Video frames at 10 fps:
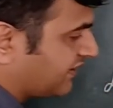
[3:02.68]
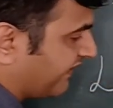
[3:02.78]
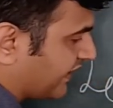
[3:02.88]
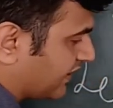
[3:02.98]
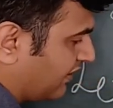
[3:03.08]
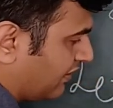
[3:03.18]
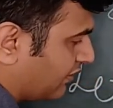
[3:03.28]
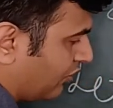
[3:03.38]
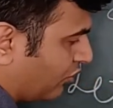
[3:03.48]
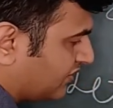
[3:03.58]
is a vector,
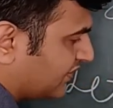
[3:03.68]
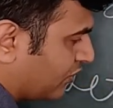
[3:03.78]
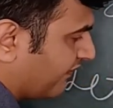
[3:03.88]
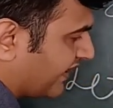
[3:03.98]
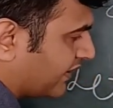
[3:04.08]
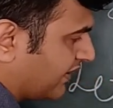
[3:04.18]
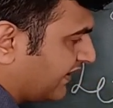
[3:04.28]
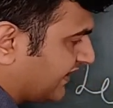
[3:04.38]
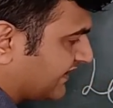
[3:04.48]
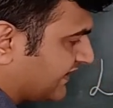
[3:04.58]
non-zero vector
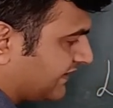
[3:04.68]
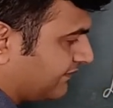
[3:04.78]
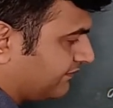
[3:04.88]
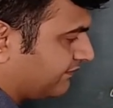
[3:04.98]
in S.